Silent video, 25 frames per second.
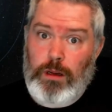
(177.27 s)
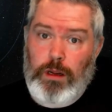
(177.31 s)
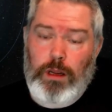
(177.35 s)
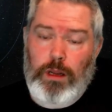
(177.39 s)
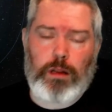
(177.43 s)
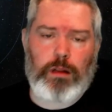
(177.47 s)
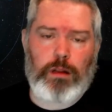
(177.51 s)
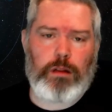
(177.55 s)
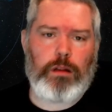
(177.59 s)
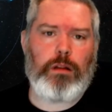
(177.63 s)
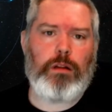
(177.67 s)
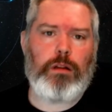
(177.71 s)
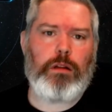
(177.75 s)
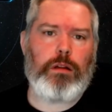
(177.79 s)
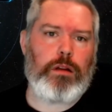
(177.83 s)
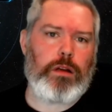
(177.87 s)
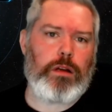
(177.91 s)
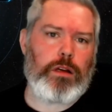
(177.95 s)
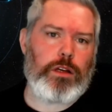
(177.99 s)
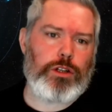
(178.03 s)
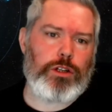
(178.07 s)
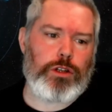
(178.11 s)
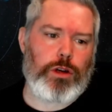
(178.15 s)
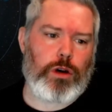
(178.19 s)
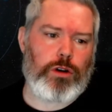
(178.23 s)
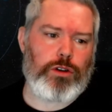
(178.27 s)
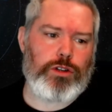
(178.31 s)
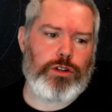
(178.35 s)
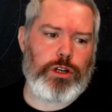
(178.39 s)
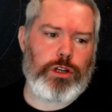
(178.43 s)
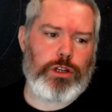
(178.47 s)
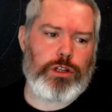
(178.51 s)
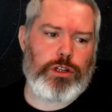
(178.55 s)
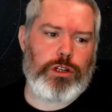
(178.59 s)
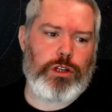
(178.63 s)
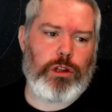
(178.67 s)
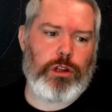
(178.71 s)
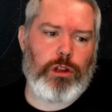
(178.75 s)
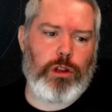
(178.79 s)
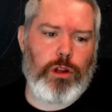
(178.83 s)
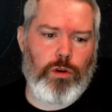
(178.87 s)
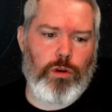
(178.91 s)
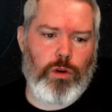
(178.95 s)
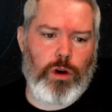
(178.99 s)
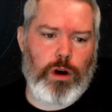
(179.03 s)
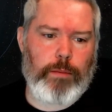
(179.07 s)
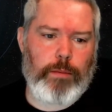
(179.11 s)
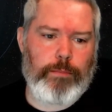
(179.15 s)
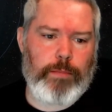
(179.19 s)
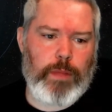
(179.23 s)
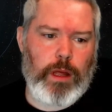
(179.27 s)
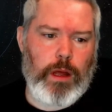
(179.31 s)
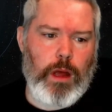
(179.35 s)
in the Star Citizen lore.